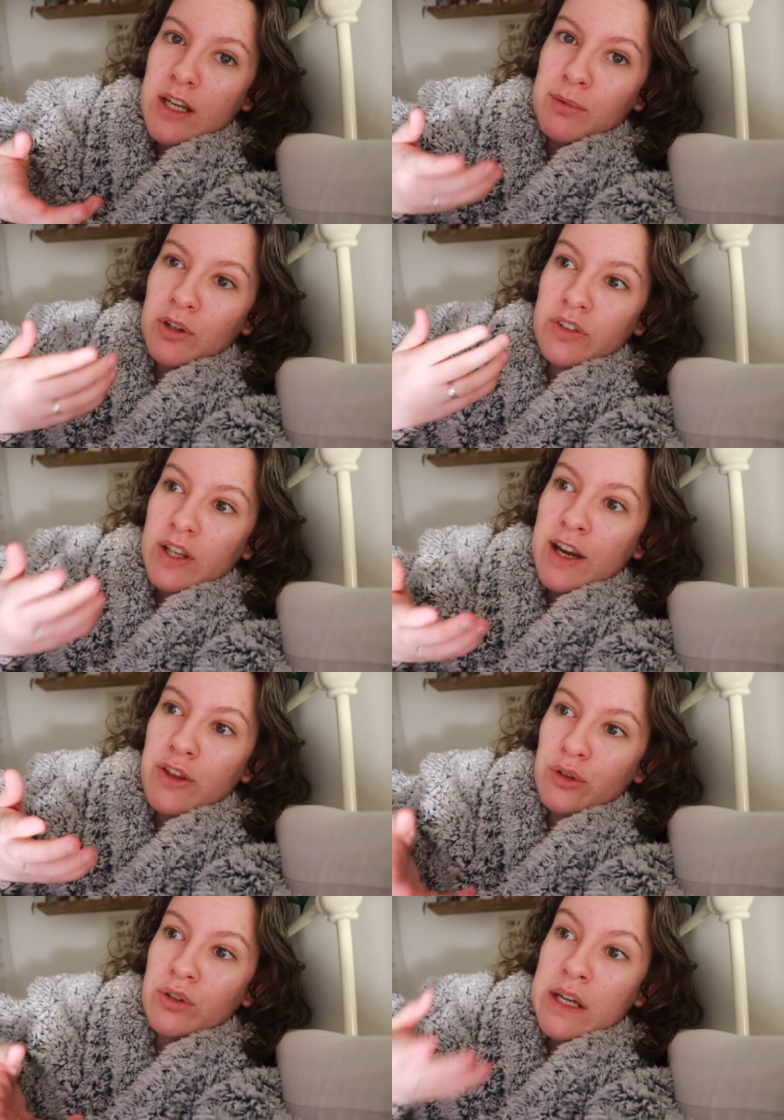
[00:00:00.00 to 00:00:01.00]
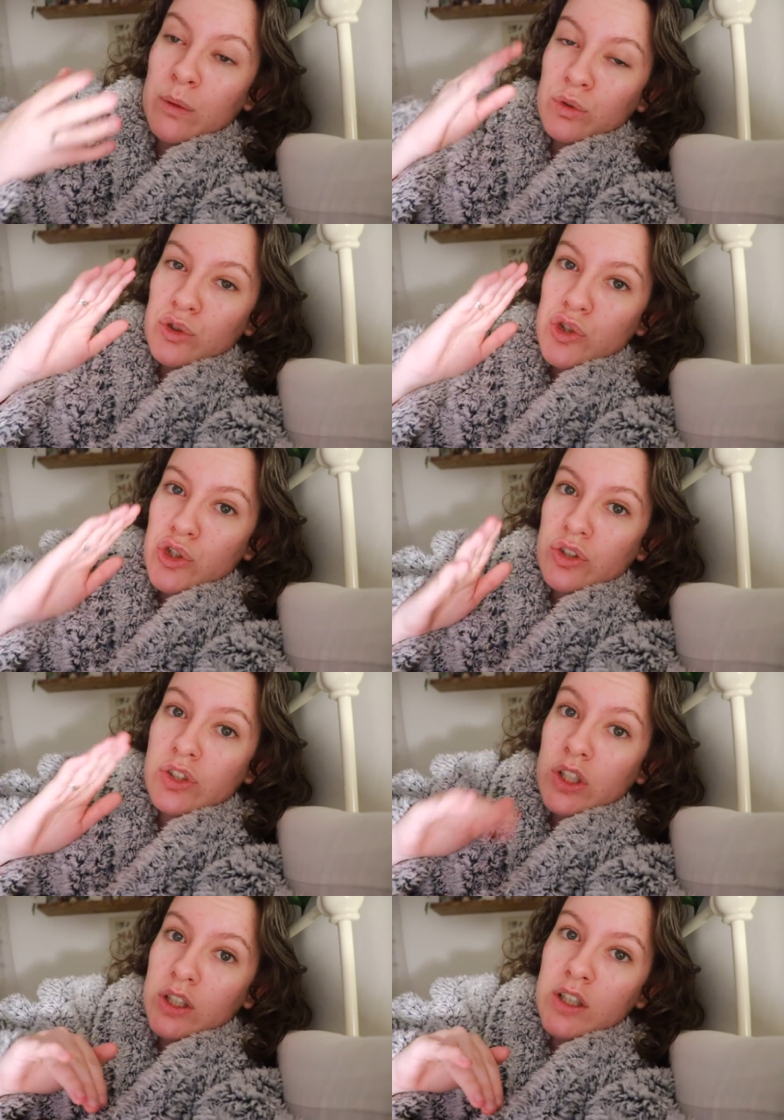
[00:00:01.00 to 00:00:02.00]
because I thought it was
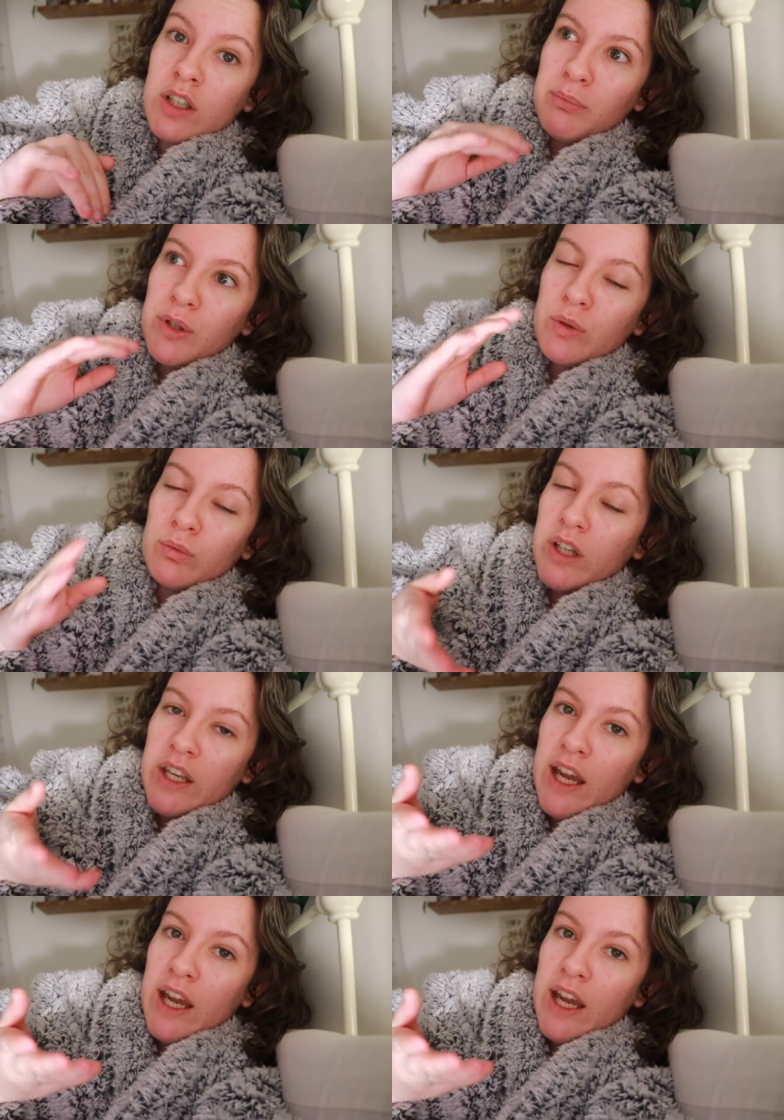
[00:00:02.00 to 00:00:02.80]
just her. But you